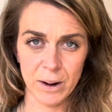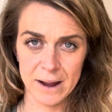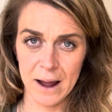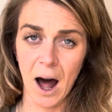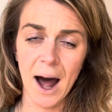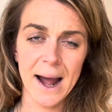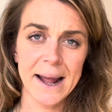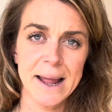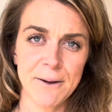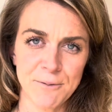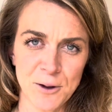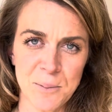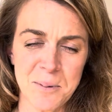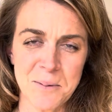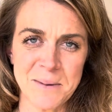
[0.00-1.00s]
I give
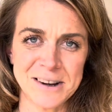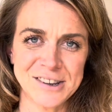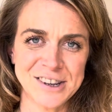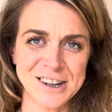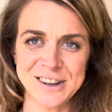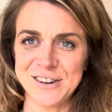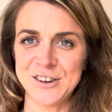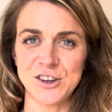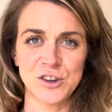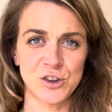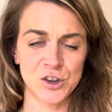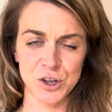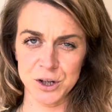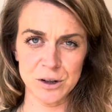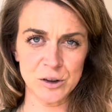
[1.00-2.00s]
you permission to just
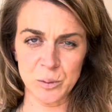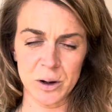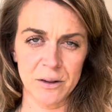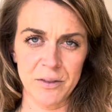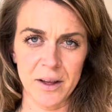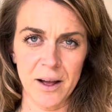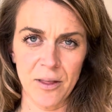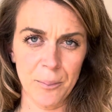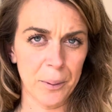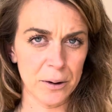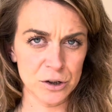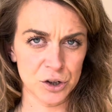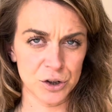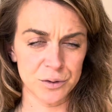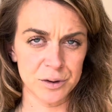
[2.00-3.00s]
choose one of the other
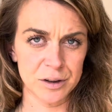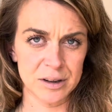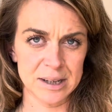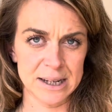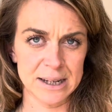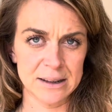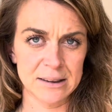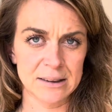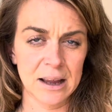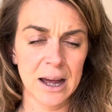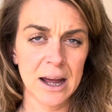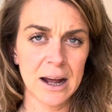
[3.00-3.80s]
posture routines.